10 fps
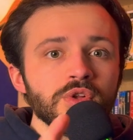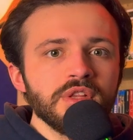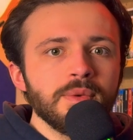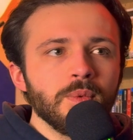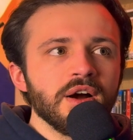
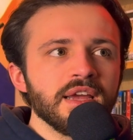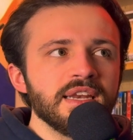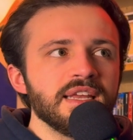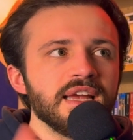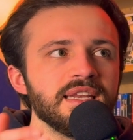early
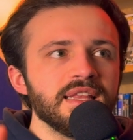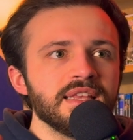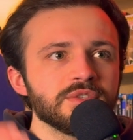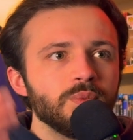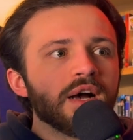Walking Dead
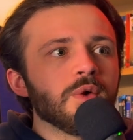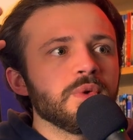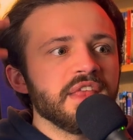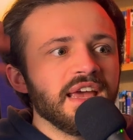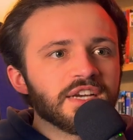did this
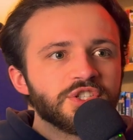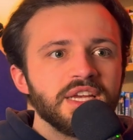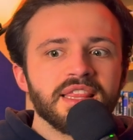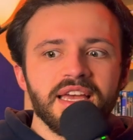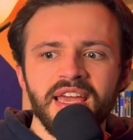well, where they
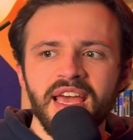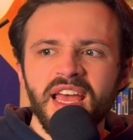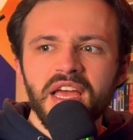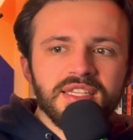actually had like